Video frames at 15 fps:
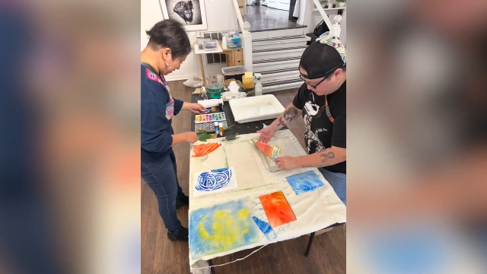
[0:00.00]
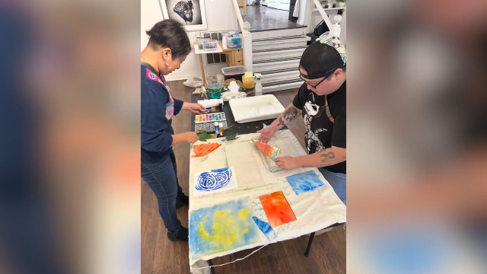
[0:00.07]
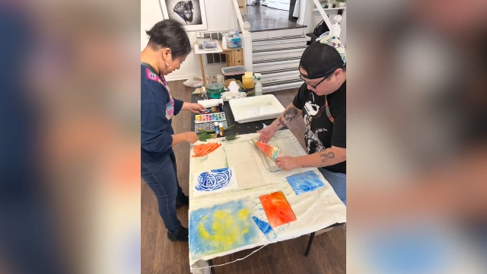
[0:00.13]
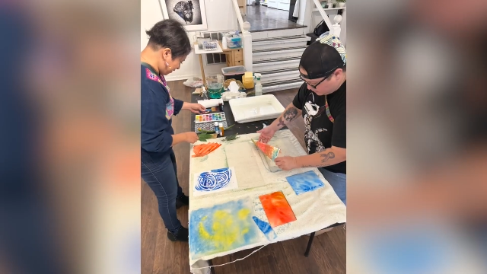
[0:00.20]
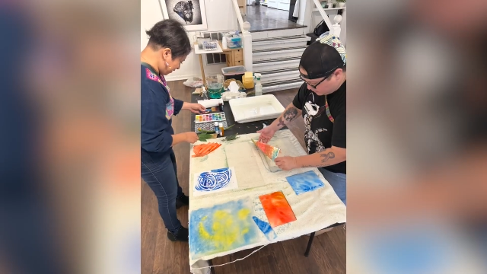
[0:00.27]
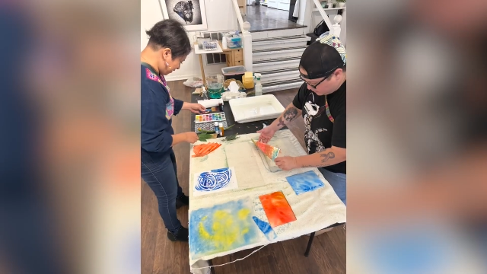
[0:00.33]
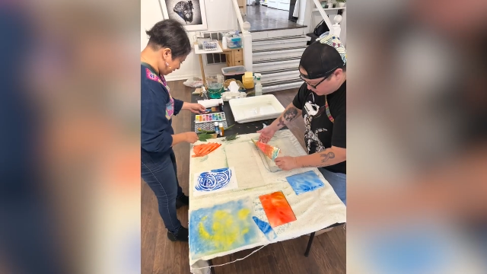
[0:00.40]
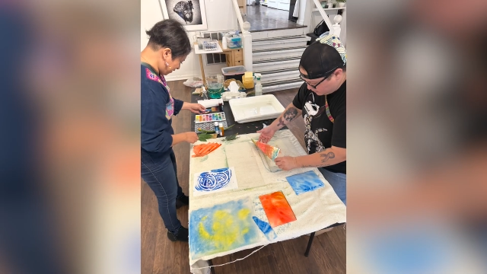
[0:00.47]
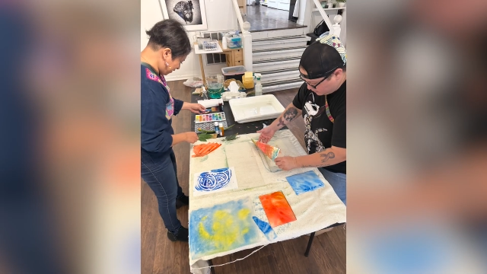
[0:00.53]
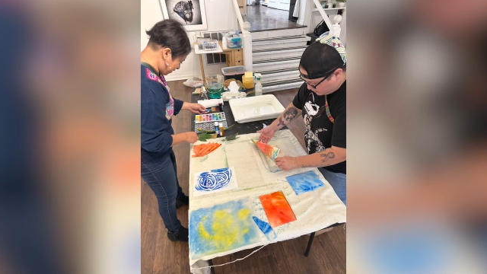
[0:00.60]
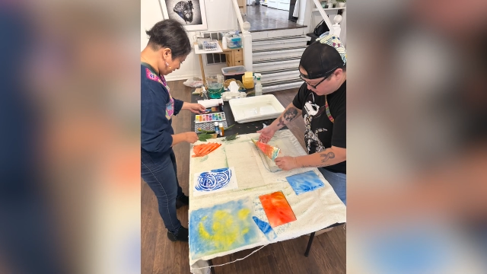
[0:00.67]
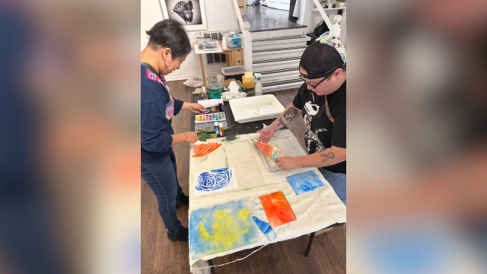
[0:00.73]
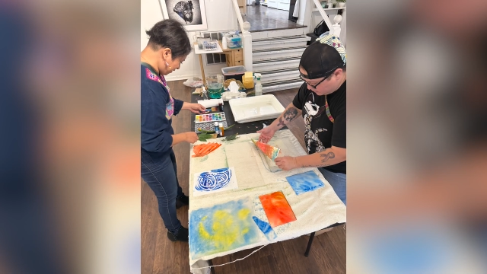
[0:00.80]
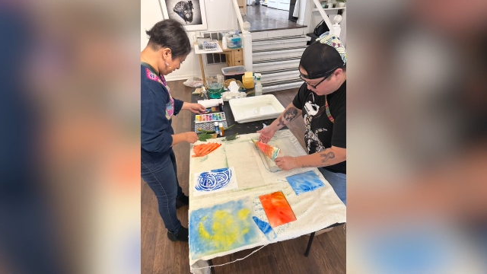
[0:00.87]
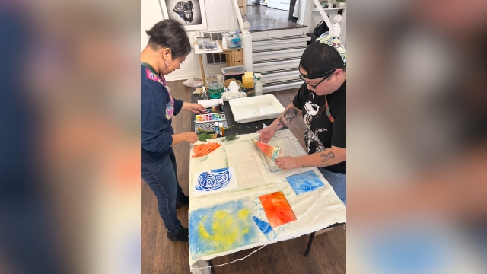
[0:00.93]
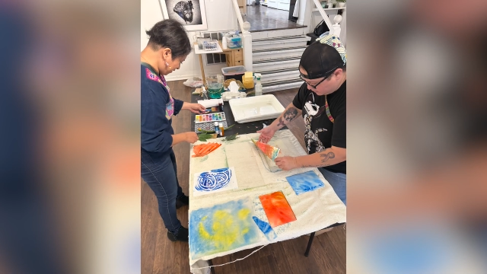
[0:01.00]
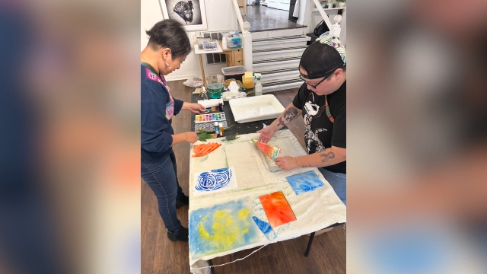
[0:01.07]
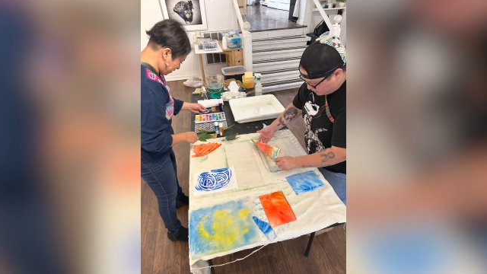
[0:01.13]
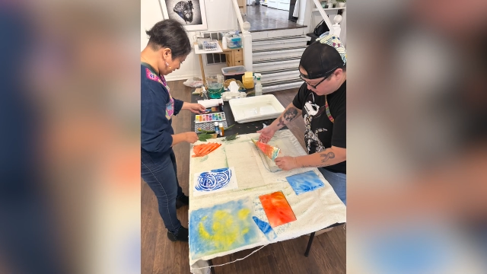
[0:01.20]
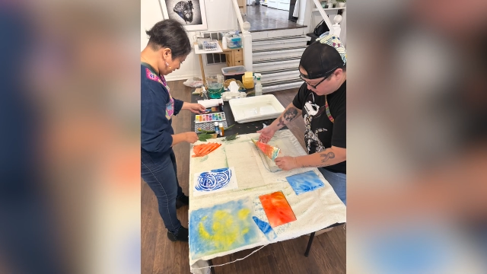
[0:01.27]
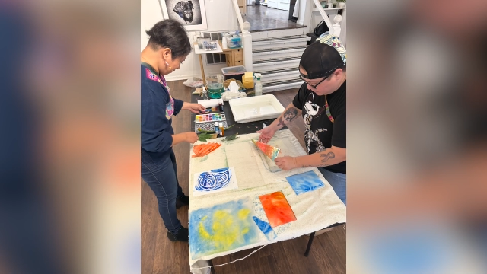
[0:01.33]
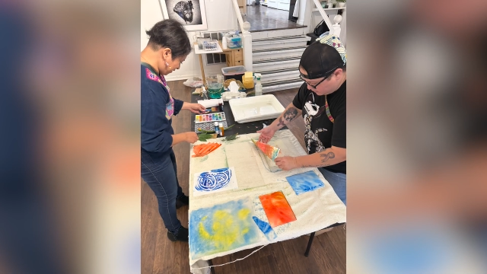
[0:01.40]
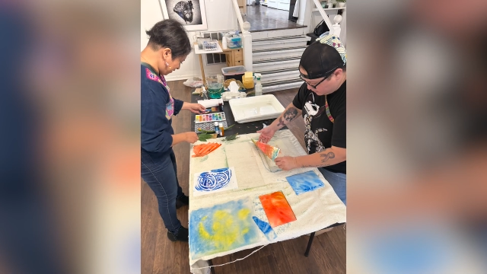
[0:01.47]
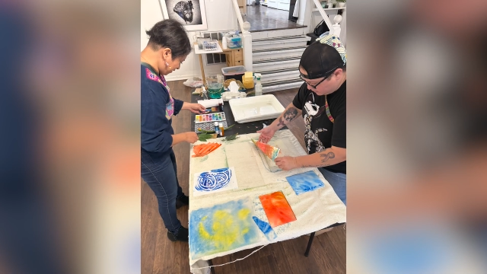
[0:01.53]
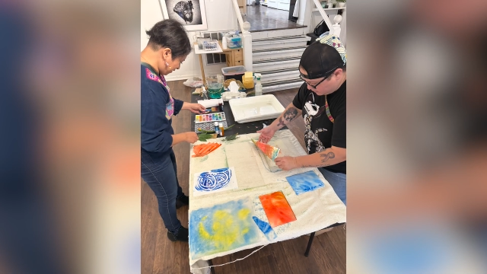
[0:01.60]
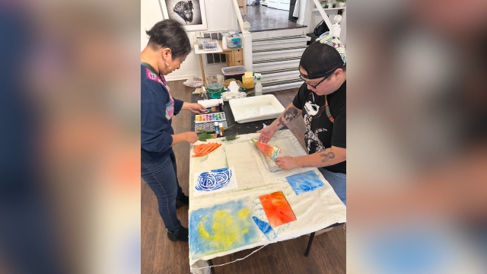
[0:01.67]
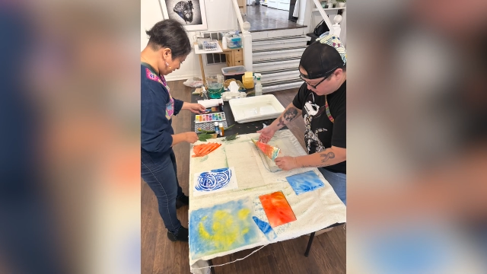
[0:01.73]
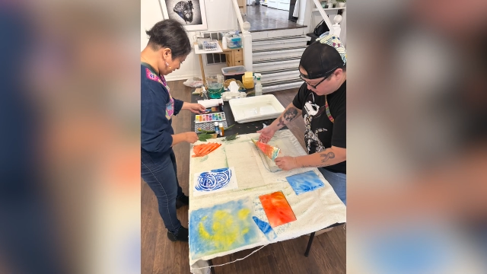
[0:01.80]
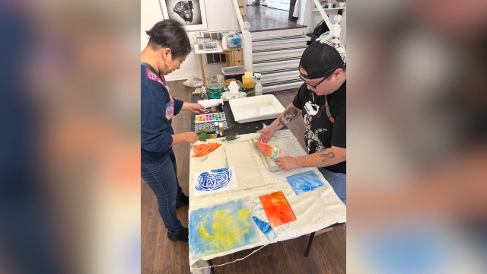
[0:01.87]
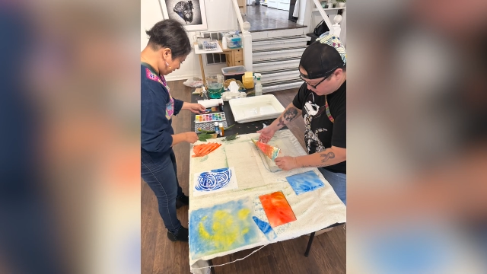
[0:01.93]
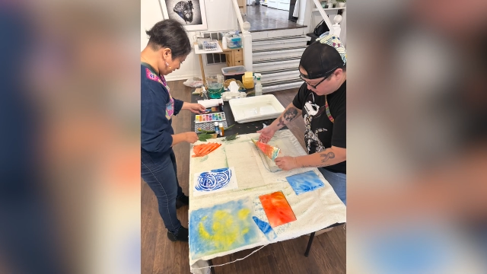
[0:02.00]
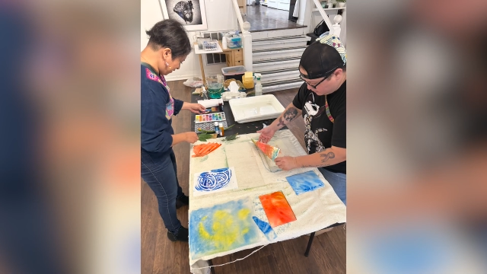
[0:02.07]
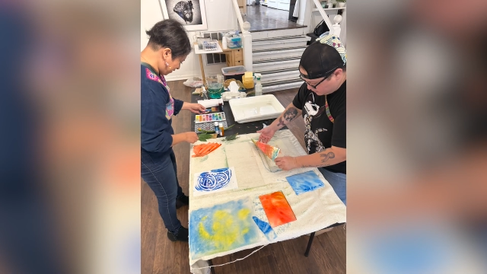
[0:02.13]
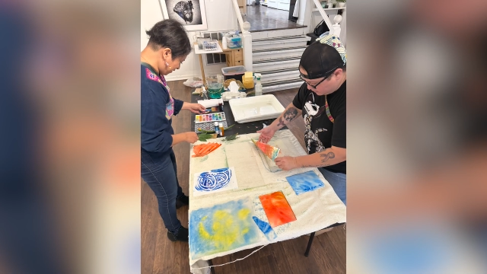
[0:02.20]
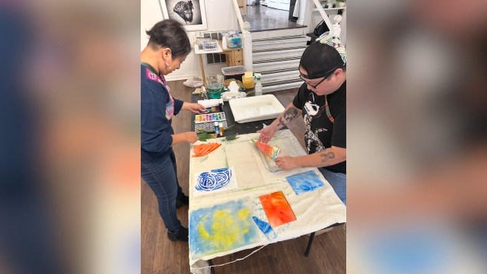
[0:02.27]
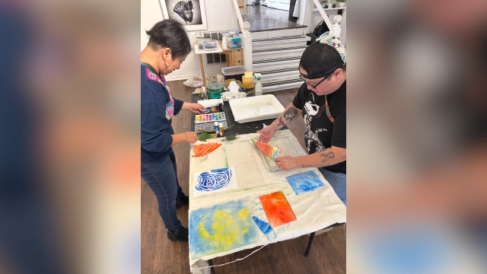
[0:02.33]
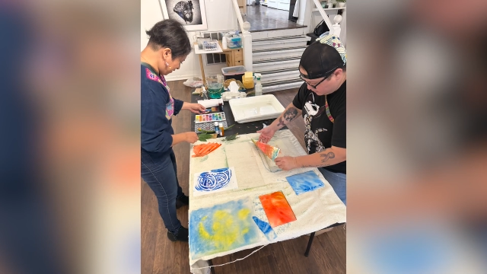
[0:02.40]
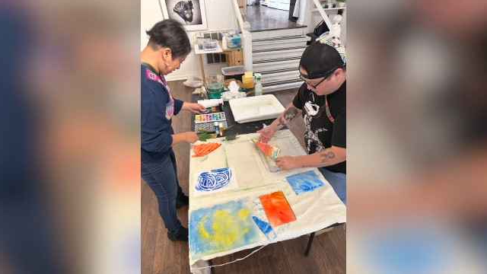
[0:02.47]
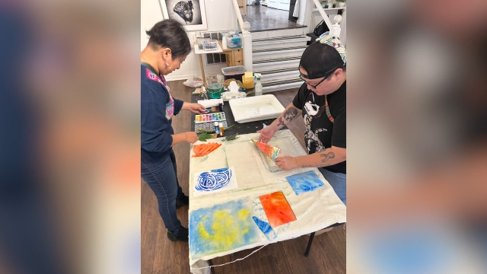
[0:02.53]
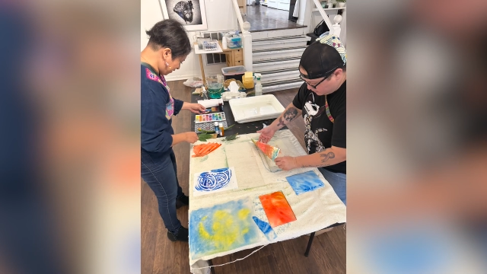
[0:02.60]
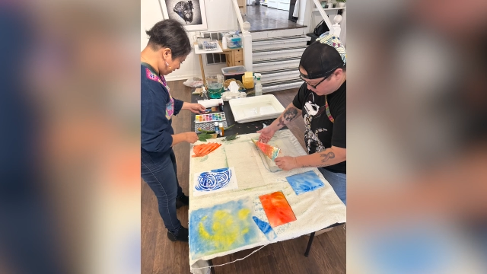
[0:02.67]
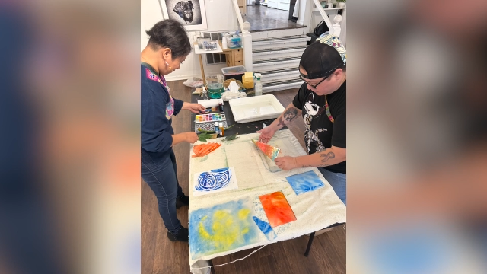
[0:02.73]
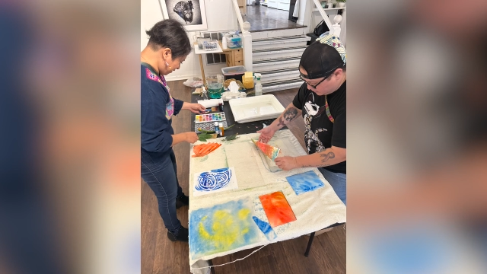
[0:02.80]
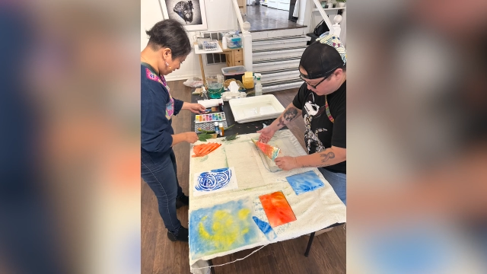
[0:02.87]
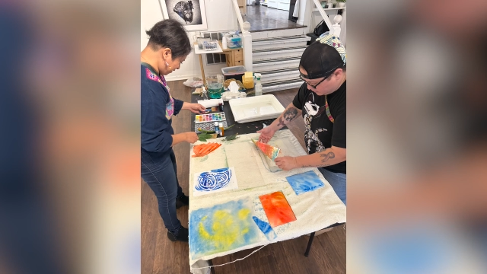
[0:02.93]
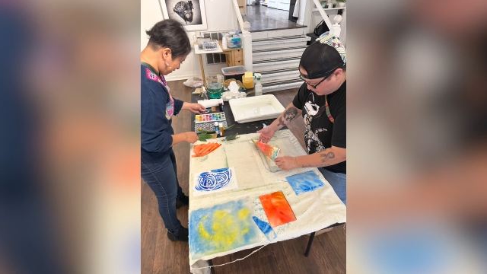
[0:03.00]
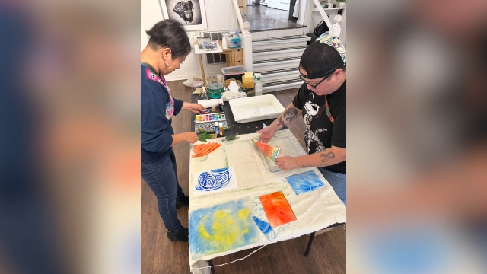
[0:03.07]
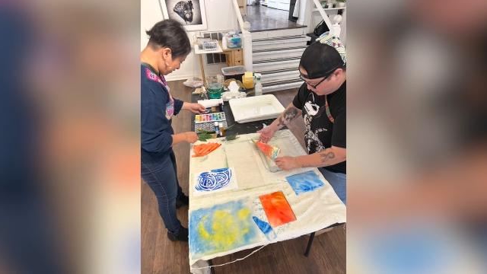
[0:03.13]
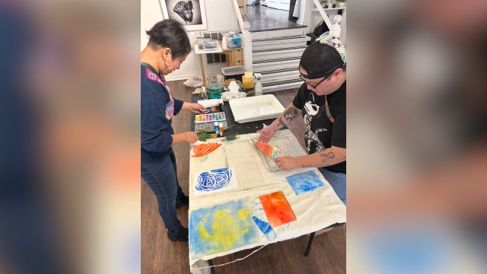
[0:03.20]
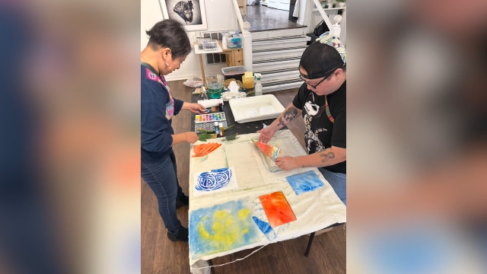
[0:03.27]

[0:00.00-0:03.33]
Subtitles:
(no speaker visible)